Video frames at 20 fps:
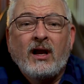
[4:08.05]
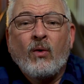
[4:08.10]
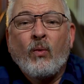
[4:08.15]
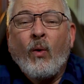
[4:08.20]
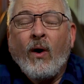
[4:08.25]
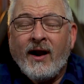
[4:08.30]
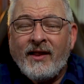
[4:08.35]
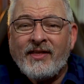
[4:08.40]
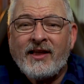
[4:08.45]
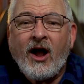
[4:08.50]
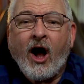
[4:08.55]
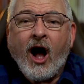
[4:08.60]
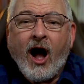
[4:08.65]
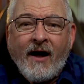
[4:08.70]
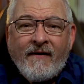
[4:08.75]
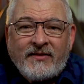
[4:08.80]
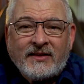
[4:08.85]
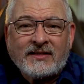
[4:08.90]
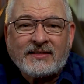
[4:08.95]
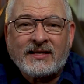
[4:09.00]
And one of the
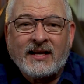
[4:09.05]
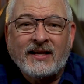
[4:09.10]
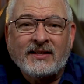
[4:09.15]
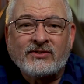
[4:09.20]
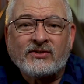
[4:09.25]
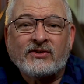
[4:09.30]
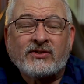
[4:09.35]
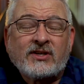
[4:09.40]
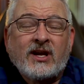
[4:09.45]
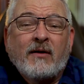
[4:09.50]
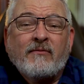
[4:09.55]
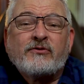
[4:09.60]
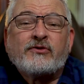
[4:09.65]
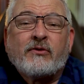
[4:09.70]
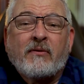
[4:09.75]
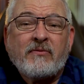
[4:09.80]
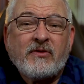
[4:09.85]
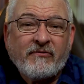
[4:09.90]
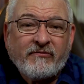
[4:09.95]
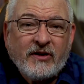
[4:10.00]
obvious answers comes
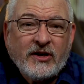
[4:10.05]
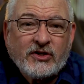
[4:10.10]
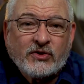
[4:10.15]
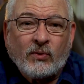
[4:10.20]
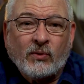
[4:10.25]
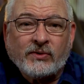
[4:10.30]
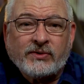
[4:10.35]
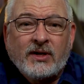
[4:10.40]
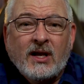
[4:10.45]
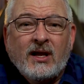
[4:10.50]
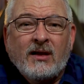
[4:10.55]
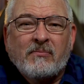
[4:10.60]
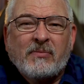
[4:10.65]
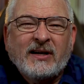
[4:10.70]
from the visuals,